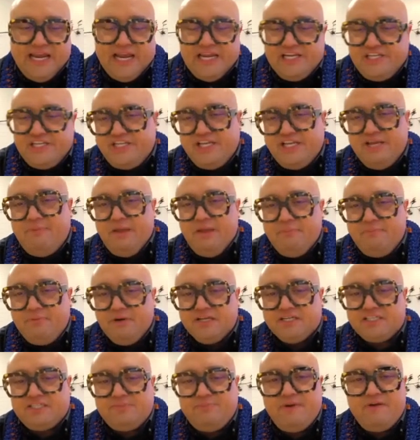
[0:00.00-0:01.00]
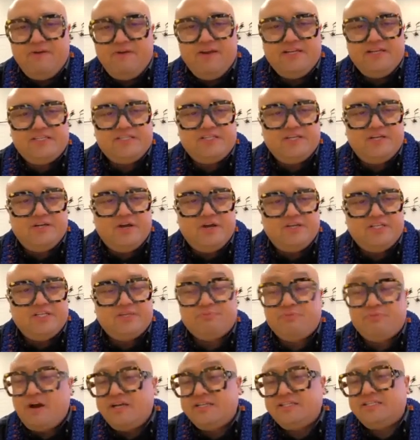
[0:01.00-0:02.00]
ADHD people experience, so no
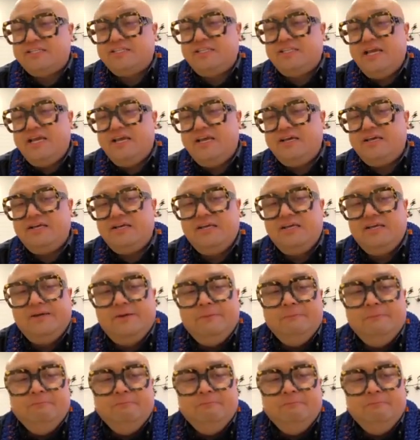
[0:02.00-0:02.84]
surprises there.